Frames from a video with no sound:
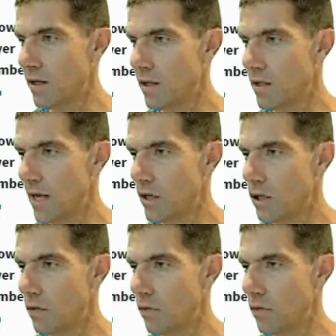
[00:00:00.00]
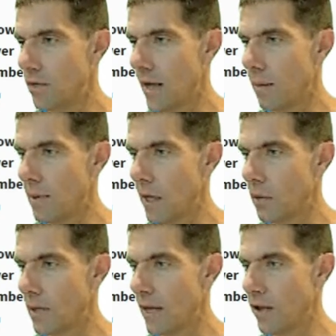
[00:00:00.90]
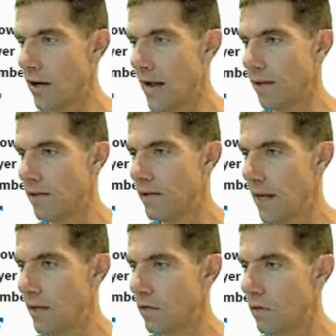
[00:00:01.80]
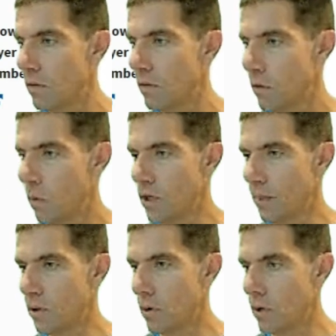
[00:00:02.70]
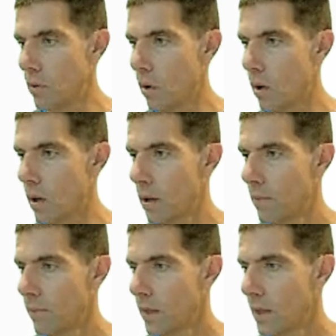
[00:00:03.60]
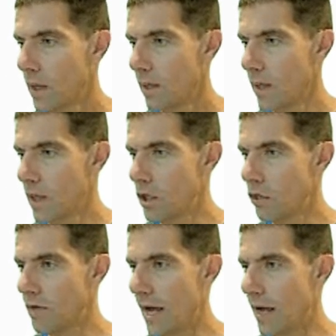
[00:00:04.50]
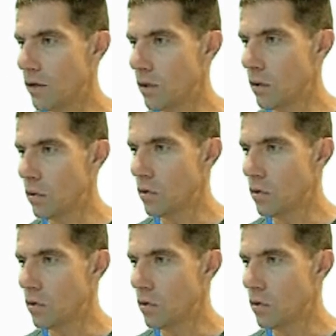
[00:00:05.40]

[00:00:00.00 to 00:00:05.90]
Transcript: just says you, you've got to be located in the United States, which I'm sure you are. Then you've got to